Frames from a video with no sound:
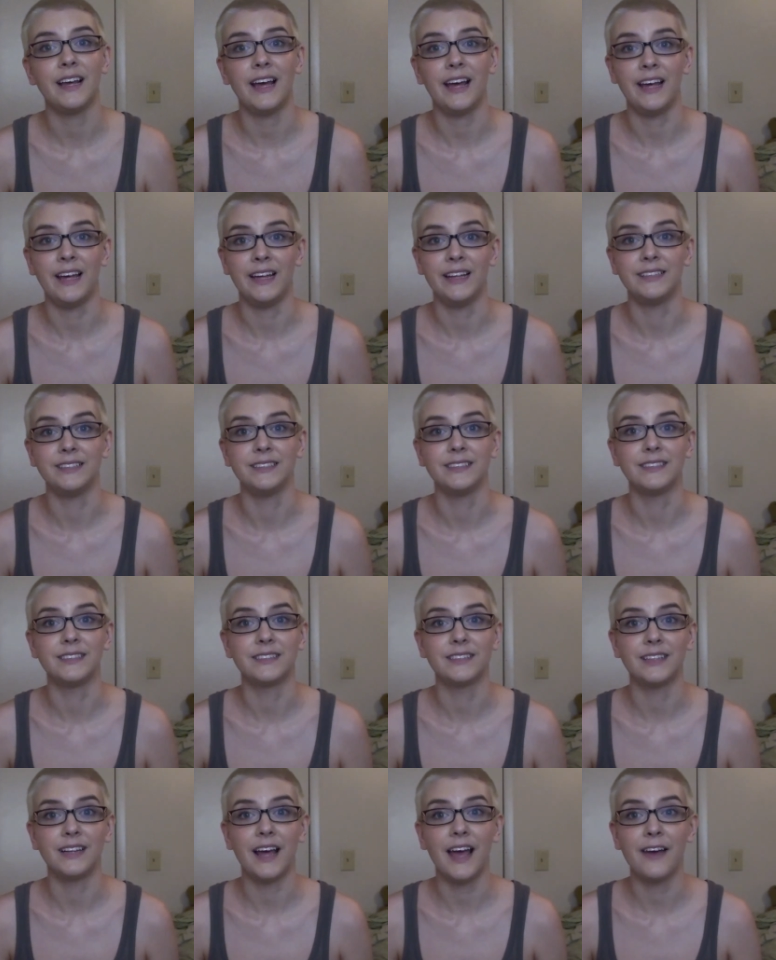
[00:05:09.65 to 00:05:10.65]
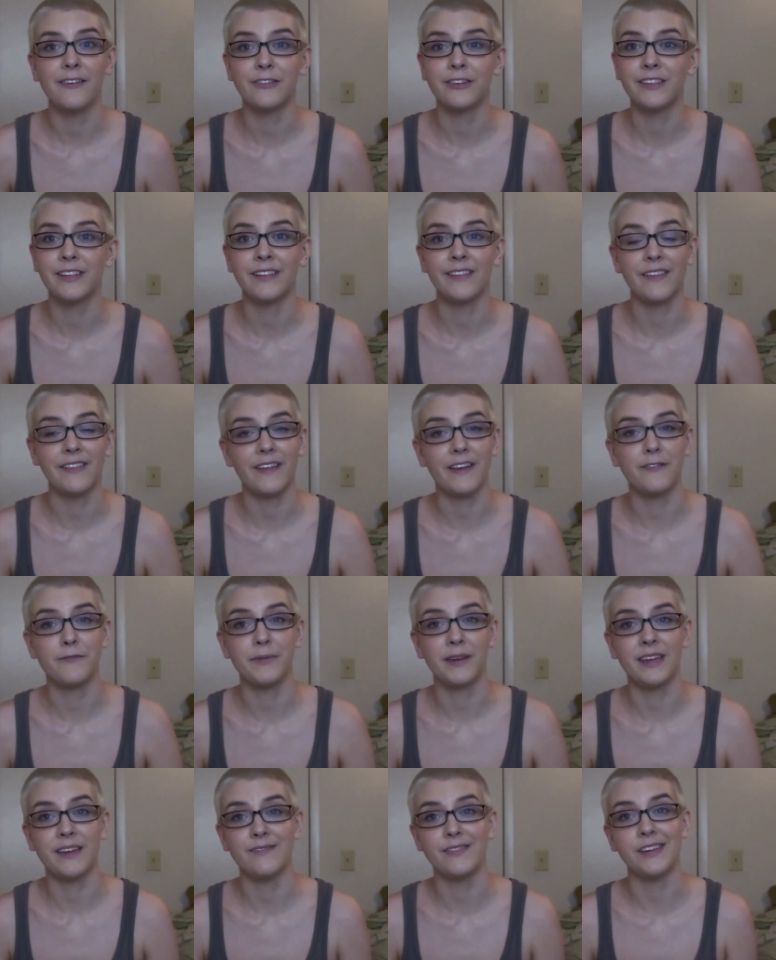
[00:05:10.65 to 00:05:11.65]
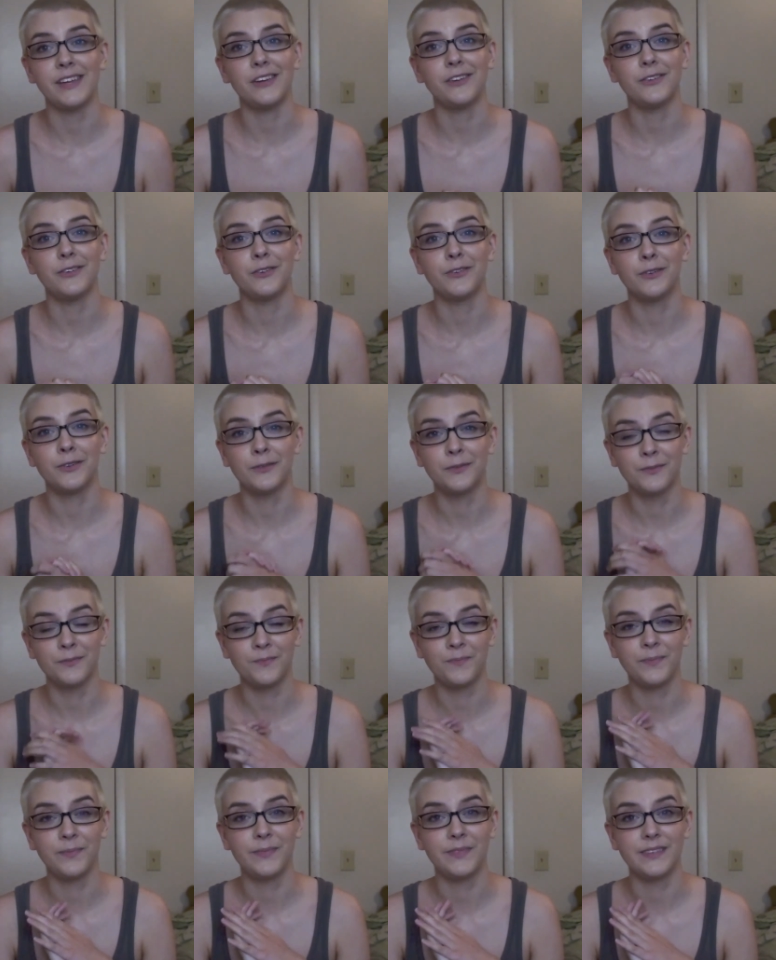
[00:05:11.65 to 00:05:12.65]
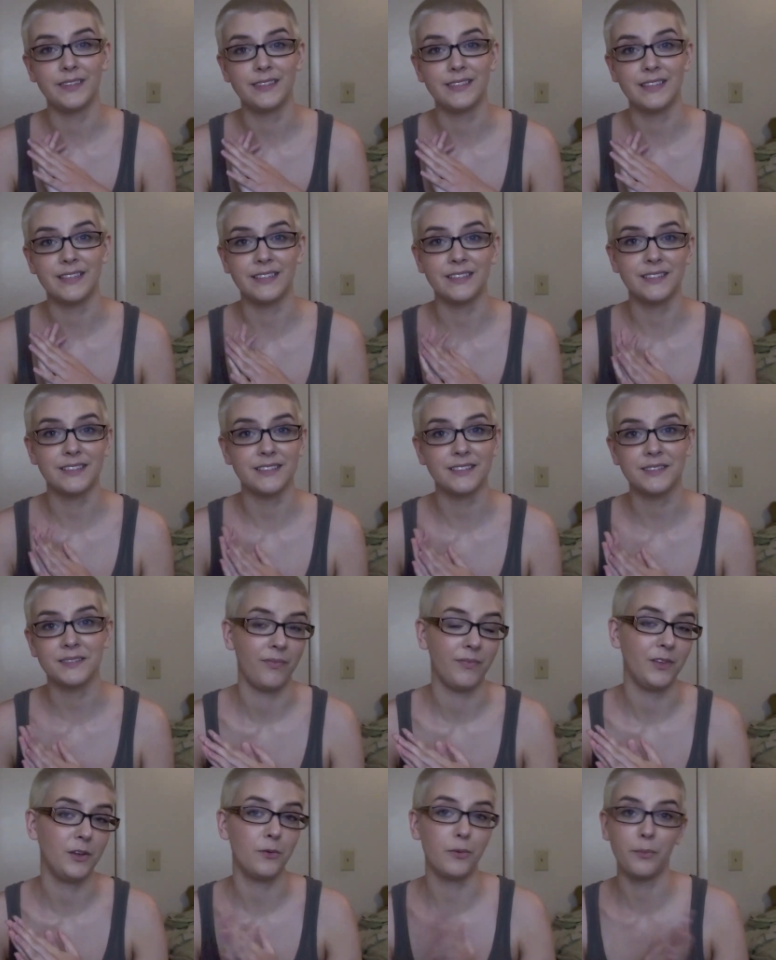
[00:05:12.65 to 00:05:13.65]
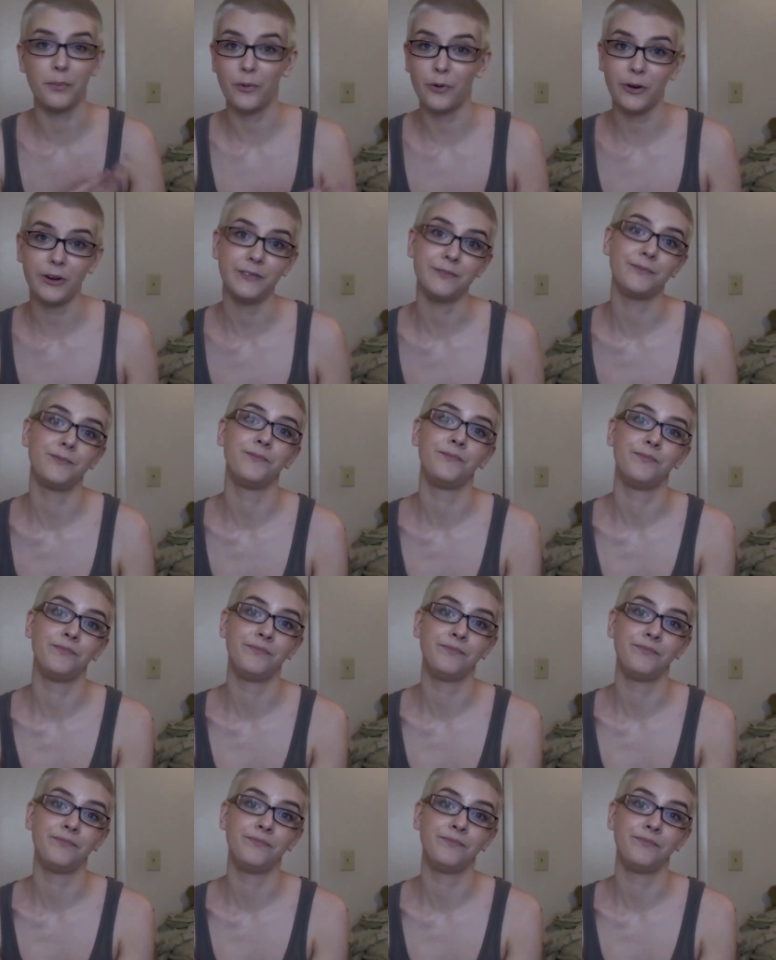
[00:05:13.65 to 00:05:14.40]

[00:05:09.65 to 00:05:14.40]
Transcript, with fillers: and everything that they've been giving you since you were born.